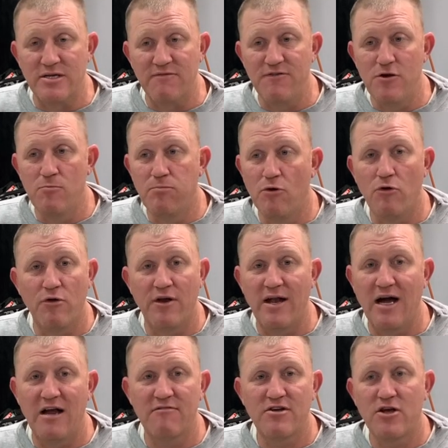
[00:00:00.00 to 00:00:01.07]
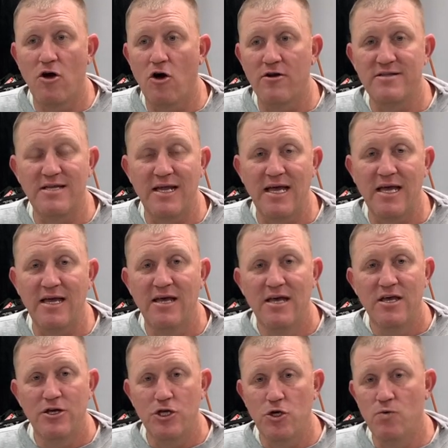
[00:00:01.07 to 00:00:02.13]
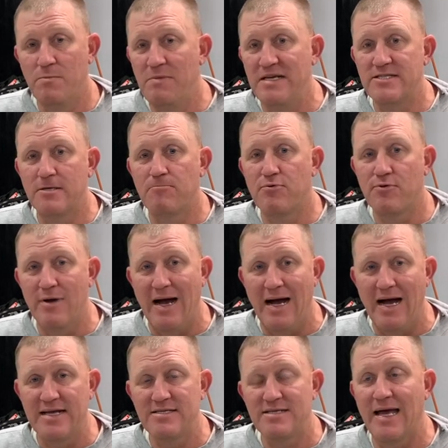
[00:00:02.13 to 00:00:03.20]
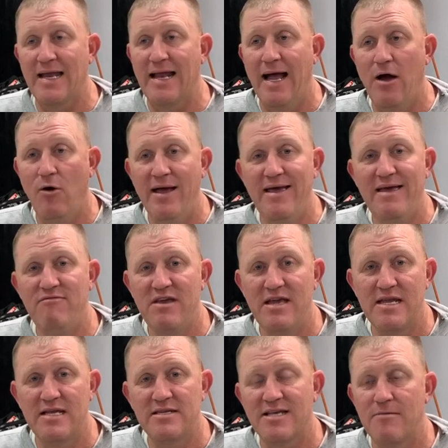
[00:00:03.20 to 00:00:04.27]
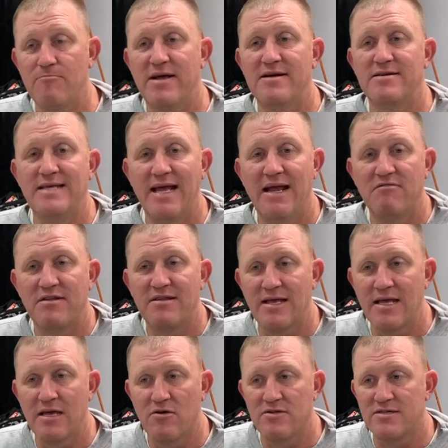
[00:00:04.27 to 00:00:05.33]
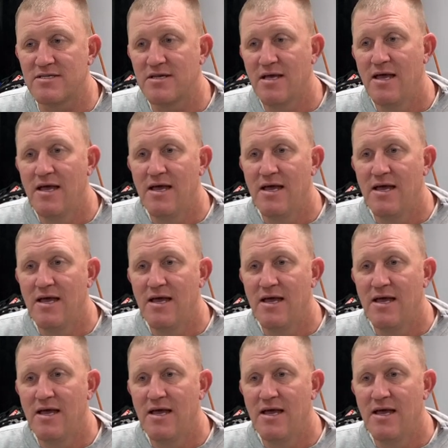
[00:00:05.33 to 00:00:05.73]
If you pulled it out of a car today, you would be surprised at how heavy it is compared to everything else.